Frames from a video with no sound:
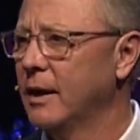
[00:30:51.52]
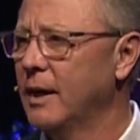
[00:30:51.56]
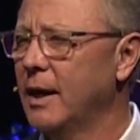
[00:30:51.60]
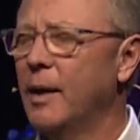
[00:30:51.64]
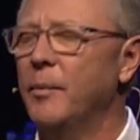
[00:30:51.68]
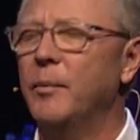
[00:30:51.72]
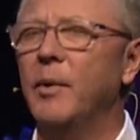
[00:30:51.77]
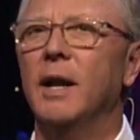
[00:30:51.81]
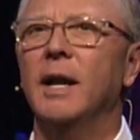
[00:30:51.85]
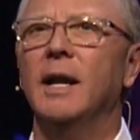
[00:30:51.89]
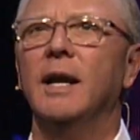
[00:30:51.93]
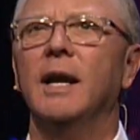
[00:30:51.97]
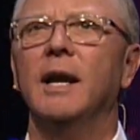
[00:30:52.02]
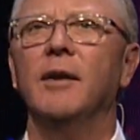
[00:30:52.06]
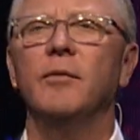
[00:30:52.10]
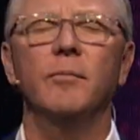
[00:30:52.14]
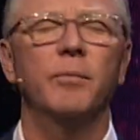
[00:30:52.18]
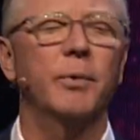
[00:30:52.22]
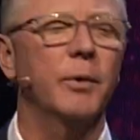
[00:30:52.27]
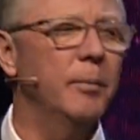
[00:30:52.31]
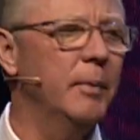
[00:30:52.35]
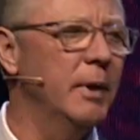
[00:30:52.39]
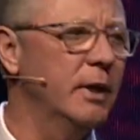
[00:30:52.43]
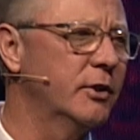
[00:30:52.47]
And I'm ready to give
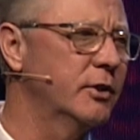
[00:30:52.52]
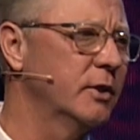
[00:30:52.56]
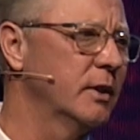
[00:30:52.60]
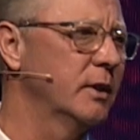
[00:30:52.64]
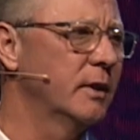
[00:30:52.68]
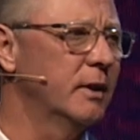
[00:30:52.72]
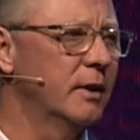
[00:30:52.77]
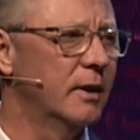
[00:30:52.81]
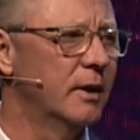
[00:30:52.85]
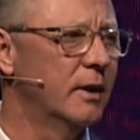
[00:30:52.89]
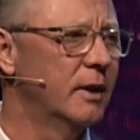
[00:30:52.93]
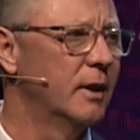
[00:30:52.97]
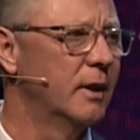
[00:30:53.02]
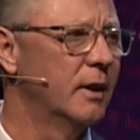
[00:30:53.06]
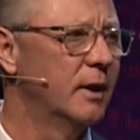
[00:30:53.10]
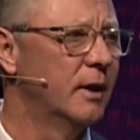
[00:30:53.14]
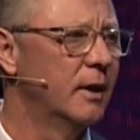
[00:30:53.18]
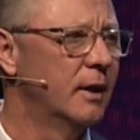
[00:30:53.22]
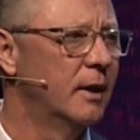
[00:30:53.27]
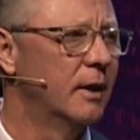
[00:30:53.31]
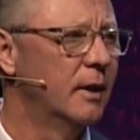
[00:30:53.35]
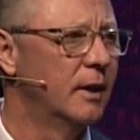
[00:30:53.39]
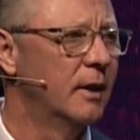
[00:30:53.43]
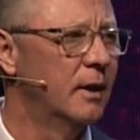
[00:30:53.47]
him permission.
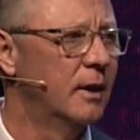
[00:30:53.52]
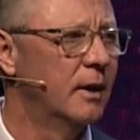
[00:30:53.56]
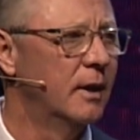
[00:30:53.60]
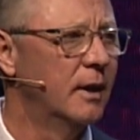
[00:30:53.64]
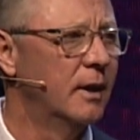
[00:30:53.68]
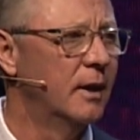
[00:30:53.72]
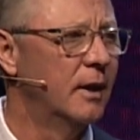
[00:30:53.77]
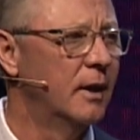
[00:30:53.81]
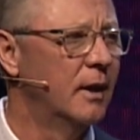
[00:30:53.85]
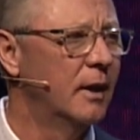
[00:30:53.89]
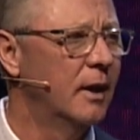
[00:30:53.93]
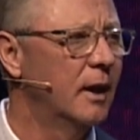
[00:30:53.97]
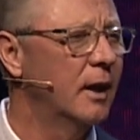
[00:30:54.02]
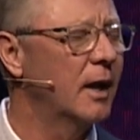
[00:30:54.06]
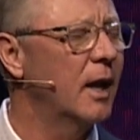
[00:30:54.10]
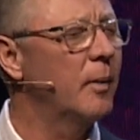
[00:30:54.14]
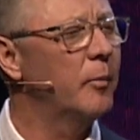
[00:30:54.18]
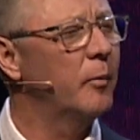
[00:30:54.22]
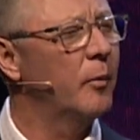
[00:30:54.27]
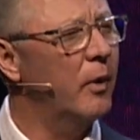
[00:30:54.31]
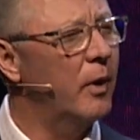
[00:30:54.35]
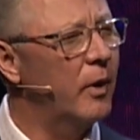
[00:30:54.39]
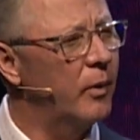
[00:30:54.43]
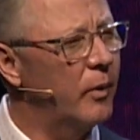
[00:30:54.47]
And
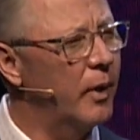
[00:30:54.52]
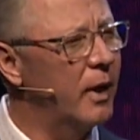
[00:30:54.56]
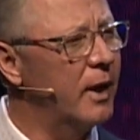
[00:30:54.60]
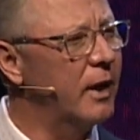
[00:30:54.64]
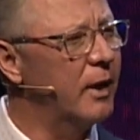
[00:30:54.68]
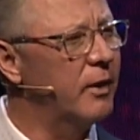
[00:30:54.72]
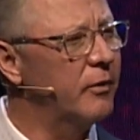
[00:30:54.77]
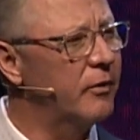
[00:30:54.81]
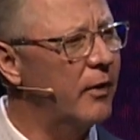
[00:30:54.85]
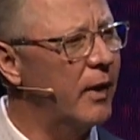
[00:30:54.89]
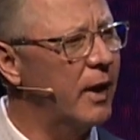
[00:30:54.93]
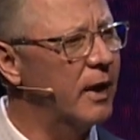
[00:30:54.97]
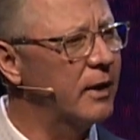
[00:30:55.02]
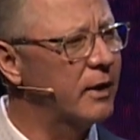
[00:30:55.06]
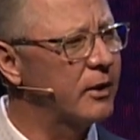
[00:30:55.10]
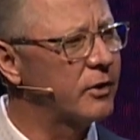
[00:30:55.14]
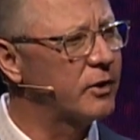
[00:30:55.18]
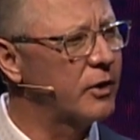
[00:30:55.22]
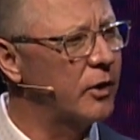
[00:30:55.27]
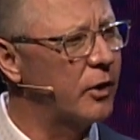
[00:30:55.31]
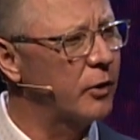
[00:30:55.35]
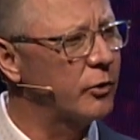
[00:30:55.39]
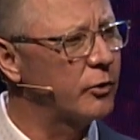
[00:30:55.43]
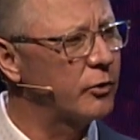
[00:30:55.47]
I'm ready to fight
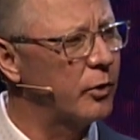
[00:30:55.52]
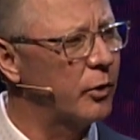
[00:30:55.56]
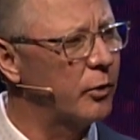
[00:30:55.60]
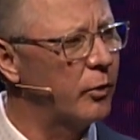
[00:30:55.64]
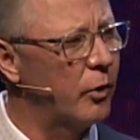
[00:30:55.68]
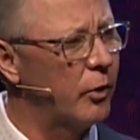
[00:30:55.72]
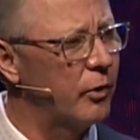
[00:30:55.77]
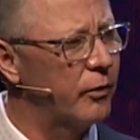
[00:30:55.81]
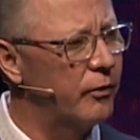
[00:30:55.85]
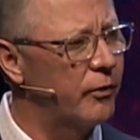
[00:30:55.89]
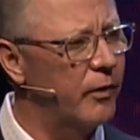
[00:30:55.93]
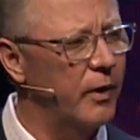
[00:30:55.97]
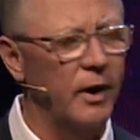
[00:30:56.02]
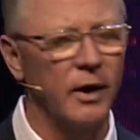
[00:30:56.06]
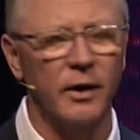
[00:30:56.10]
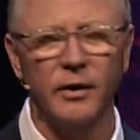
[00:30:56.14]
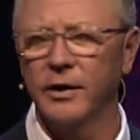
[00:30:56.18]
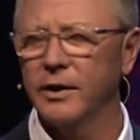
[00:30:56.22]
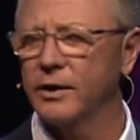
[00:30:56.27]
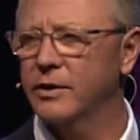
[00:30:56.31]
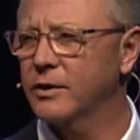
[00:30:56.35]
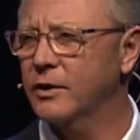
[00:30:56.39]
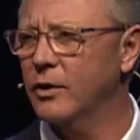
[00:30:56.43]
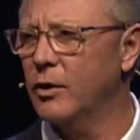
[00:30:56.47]
this cultural
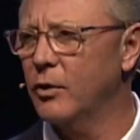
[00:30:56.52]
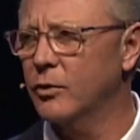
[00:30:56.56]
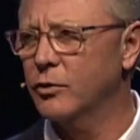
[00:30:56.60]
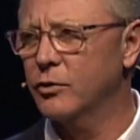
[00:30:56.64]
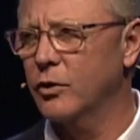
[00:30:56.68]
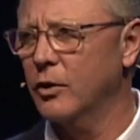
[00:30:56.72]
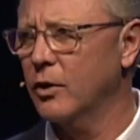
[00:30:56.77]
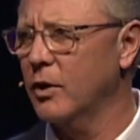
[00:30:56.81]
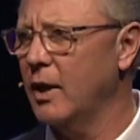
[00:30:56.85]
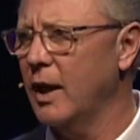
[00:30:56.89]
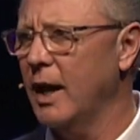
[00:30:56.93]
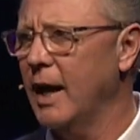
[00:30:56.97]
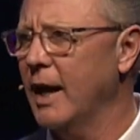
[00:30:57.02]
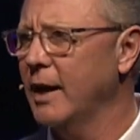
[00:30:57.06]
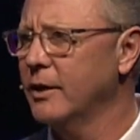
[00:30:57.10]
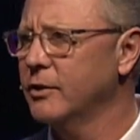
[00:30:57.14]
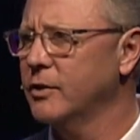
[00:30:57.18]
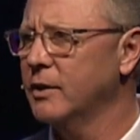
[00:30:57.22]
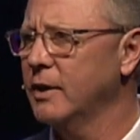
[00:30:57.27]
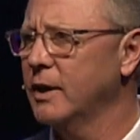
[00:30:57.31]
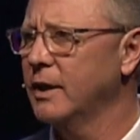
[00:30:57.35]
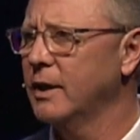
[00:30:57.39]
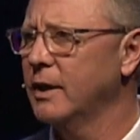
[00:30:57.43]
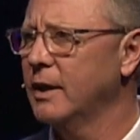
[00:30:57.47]
warfare, this cultural
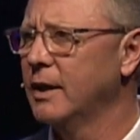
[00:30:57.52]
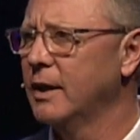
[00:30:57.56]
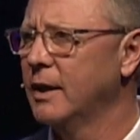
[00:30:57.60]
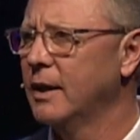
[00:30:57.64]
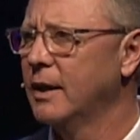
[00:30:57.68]
clash that